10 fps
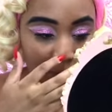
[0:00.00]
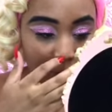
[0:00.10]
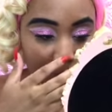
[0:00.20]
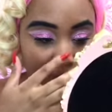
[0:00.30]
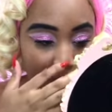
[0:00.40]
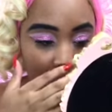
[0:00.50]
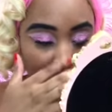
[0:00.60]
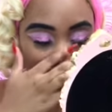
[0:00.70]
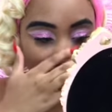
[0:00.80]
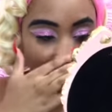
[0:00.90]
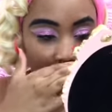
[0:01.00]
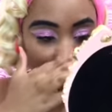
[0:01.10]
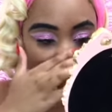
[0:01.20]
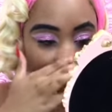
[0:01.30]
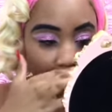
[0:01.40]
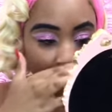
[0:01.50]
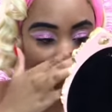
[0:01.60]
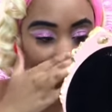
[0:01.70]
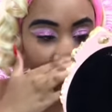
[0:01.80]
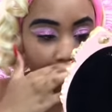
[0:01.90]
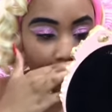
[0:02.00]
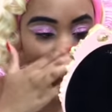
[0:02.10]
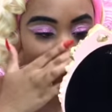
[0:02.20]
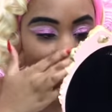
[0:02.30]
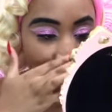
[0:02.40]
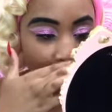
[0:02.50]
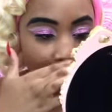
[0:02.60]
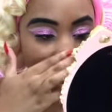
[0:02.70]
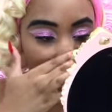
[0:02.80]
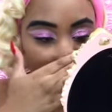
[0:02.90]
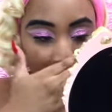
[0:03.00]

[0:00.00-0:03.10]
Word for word: my lashes so um,